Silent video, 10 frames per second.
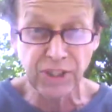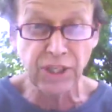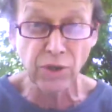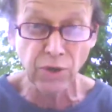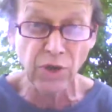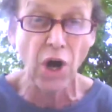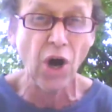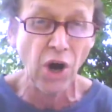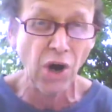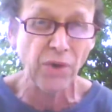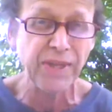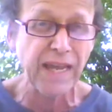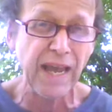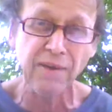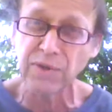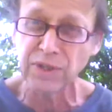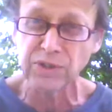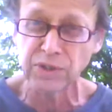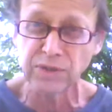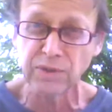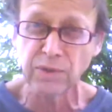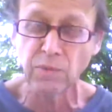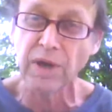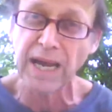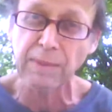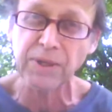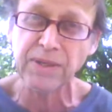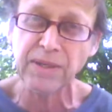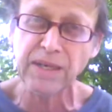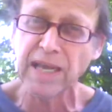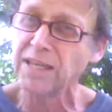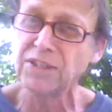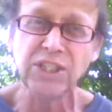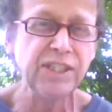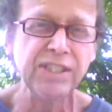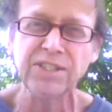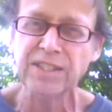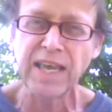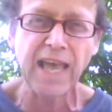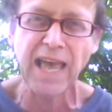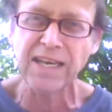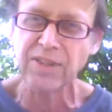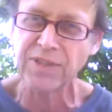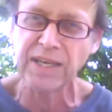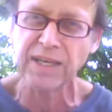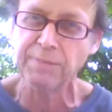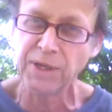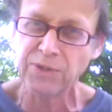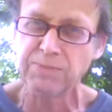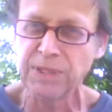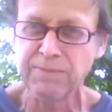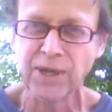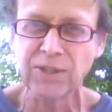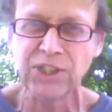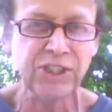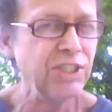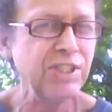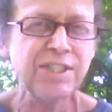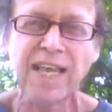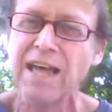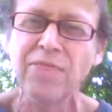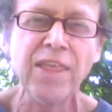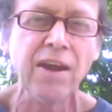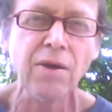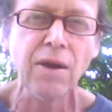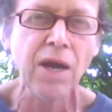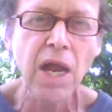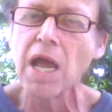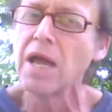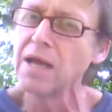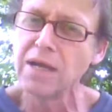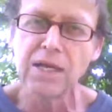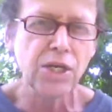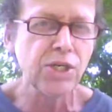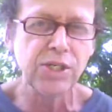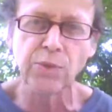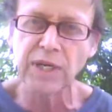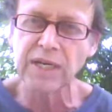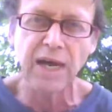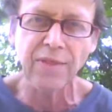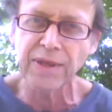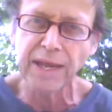heard all the evidence, what happened, and she didn't say anything about this plea bargain. She just sat there doing nothing.